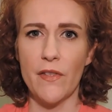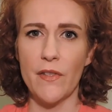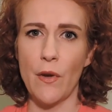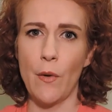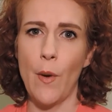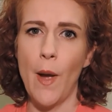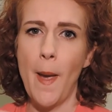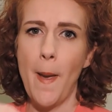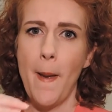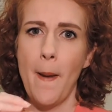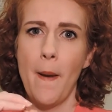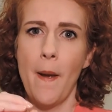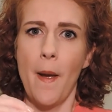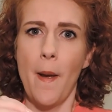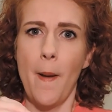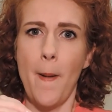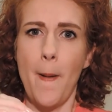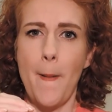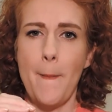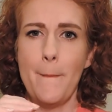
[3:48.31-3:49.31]
So
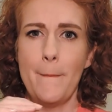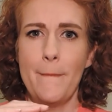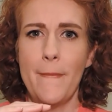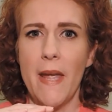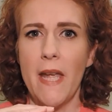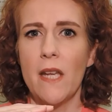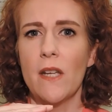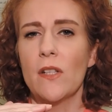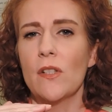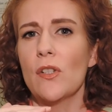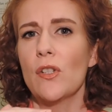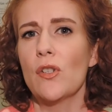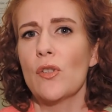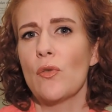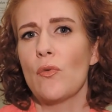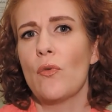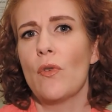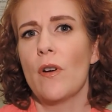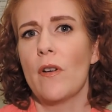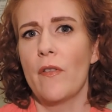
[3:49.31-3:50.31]
make
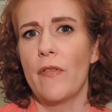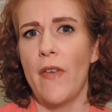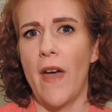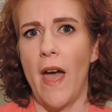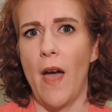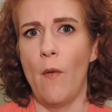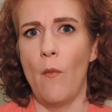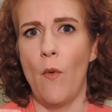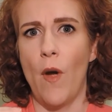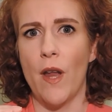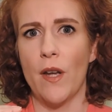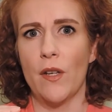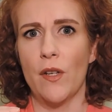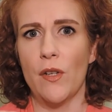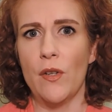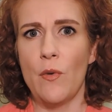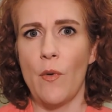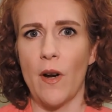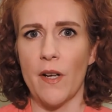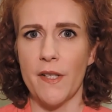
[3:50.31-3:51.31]
sure that when
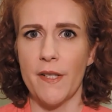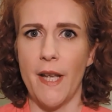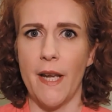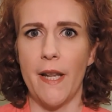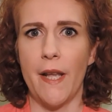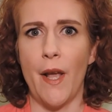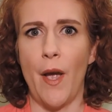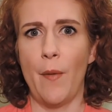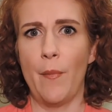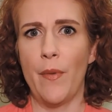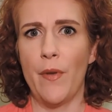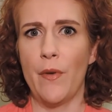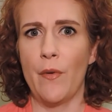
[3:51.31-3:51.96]
you are setting up